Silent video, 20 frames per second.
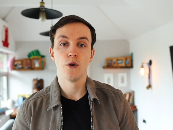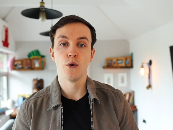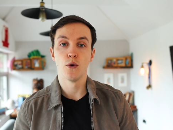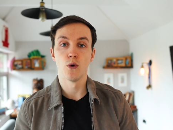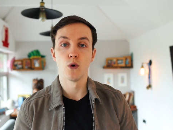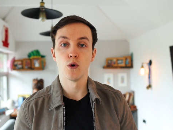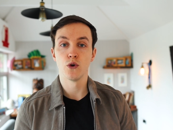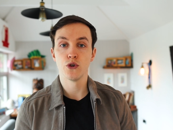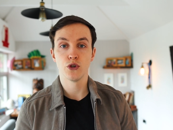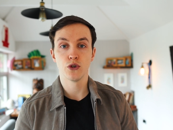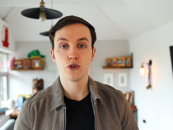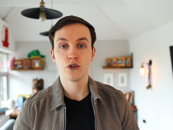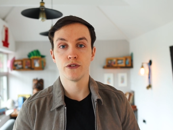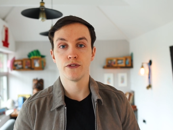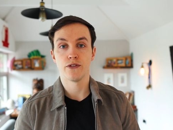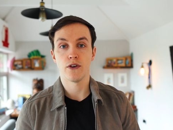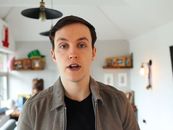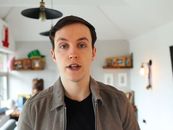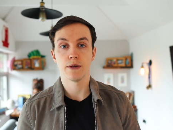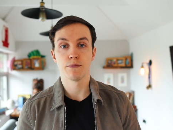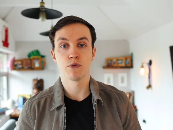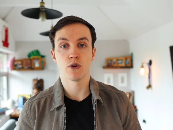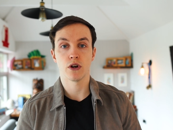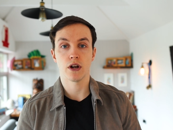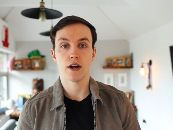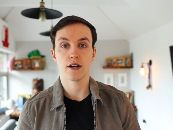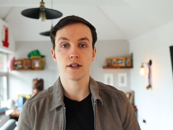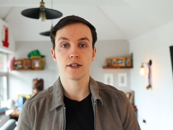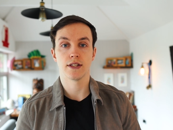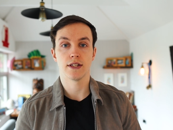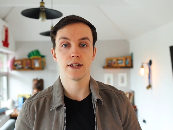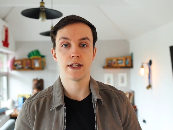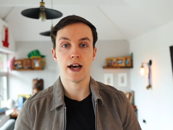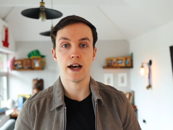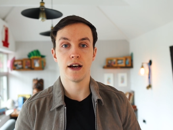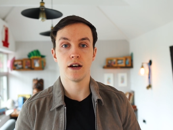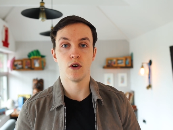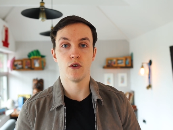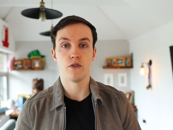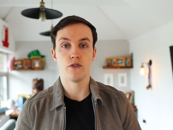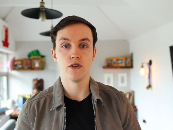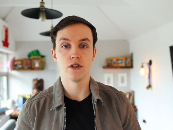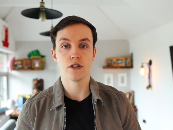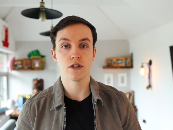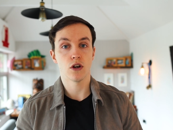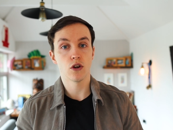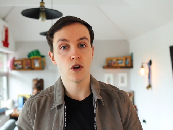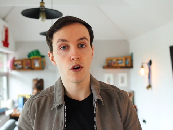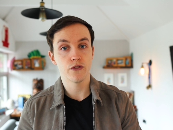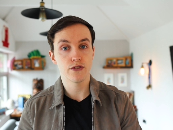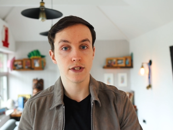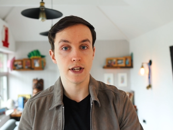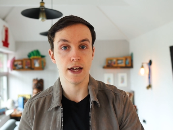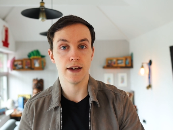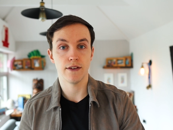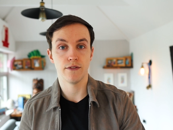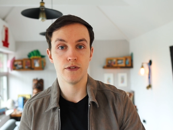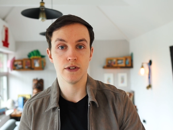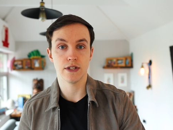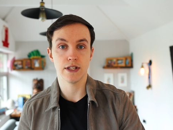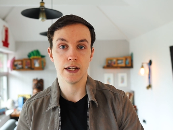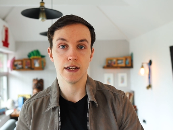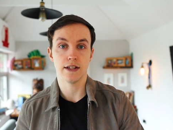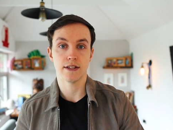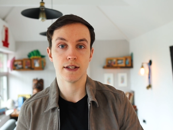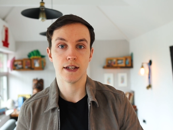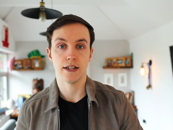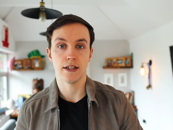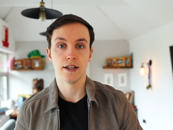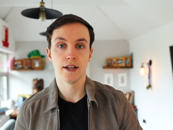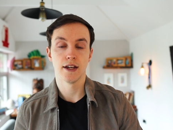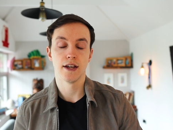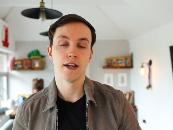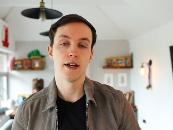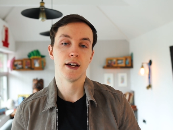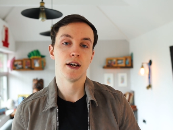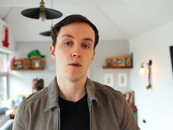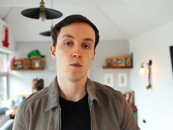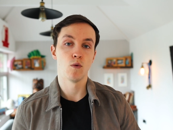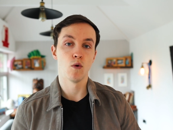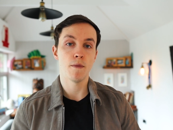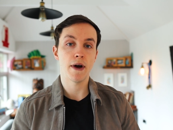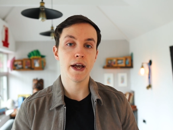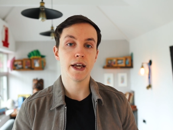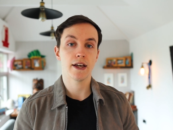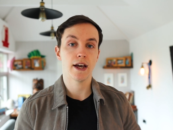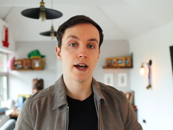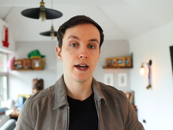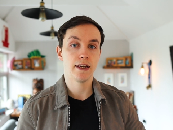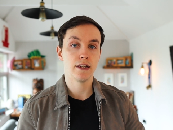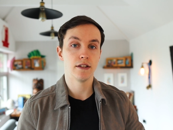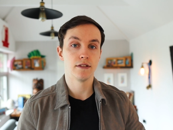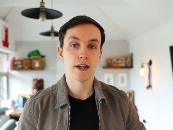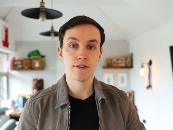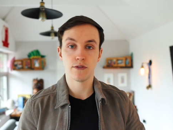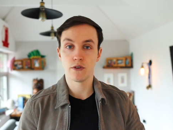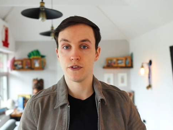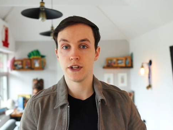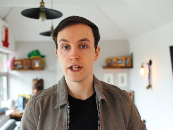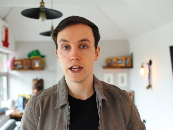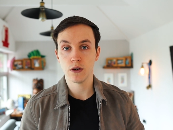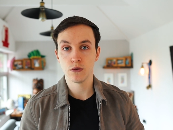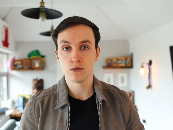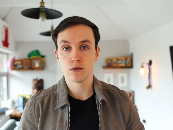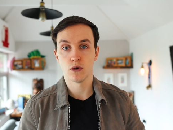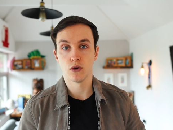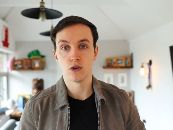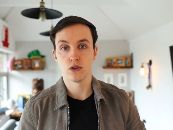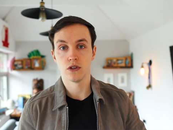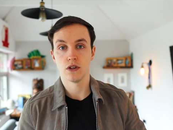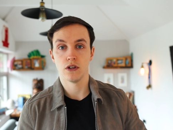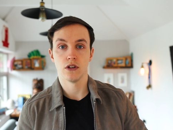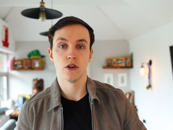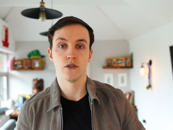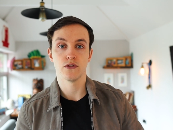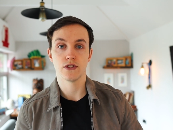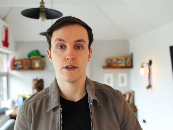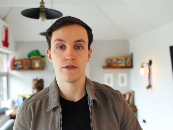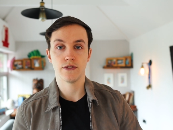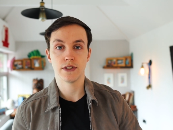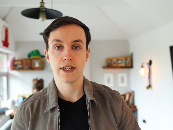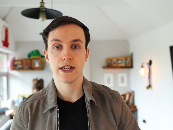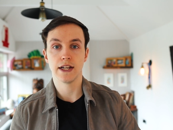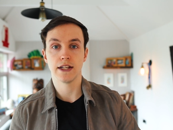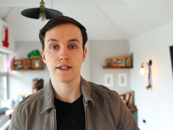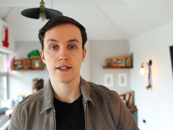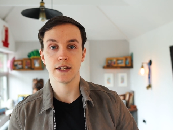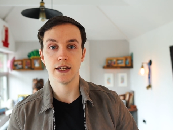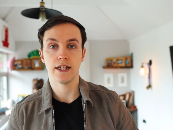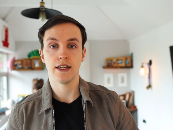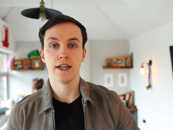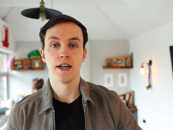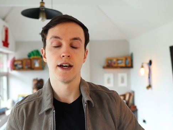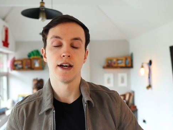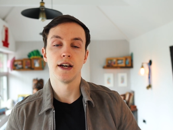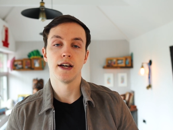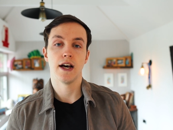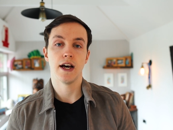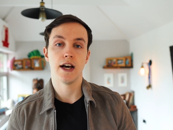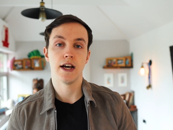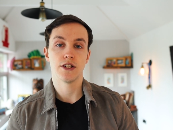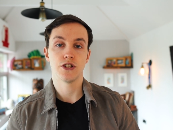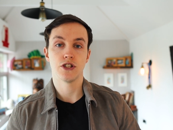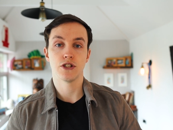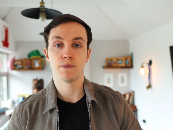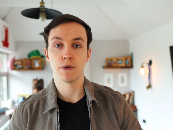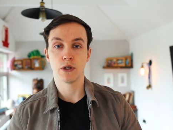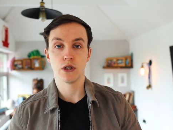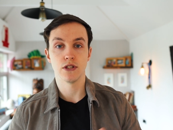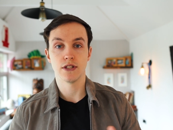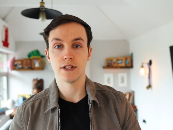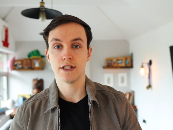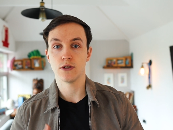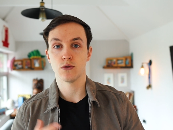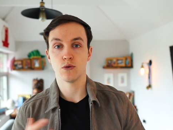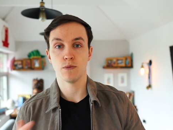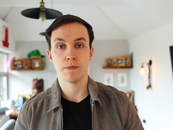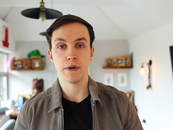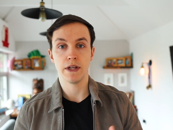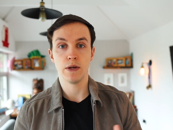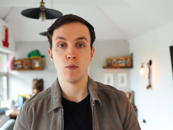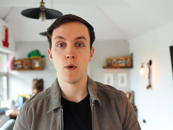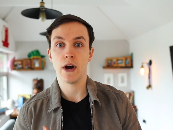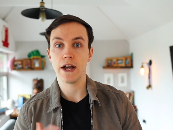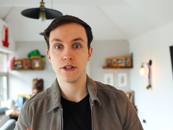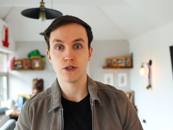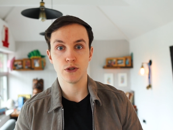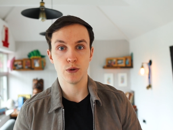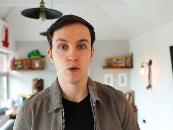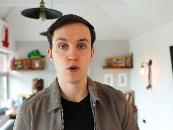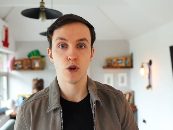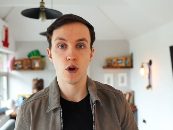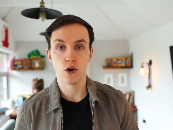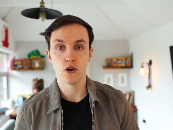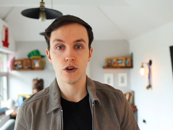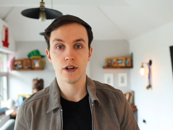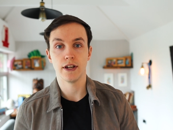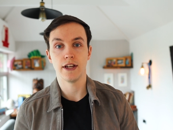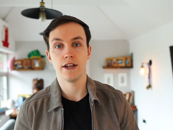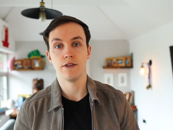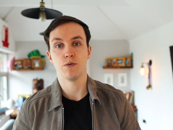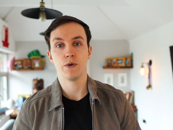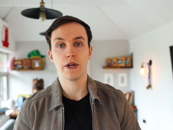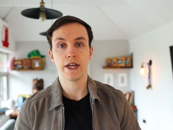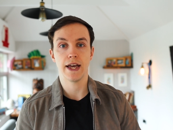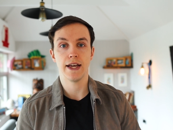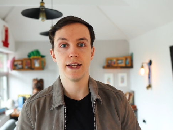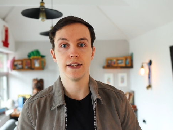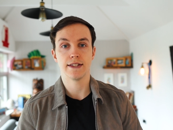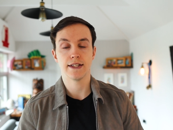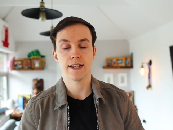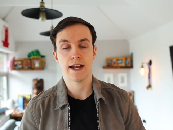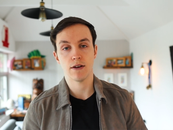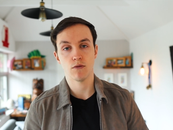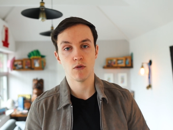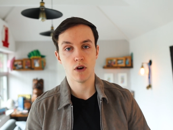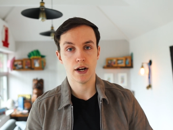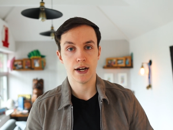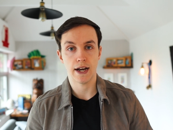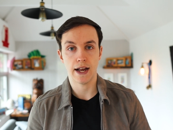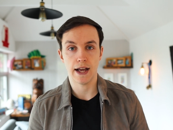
or you could find a product that offers an offset facility. We'll make a, another video on an offset facility uh, just because this would be way too long if we get into that right